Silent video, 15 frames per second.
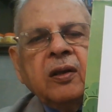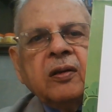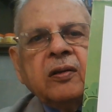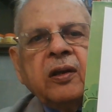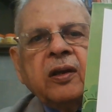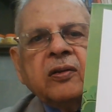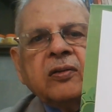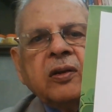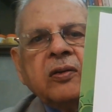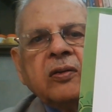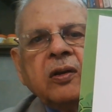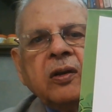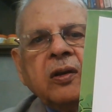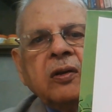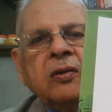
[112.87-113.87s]
testis
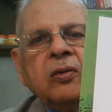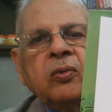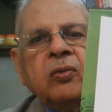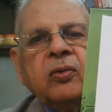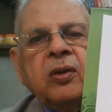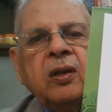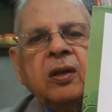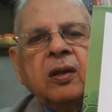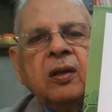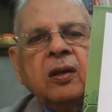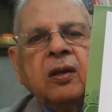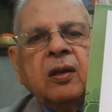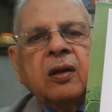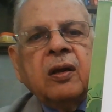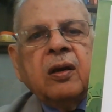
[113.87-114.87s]
to the
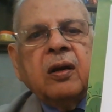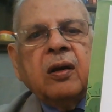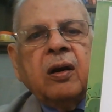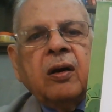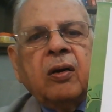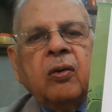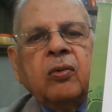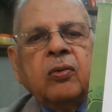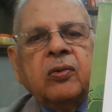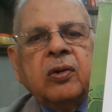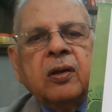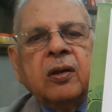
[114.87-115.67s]
out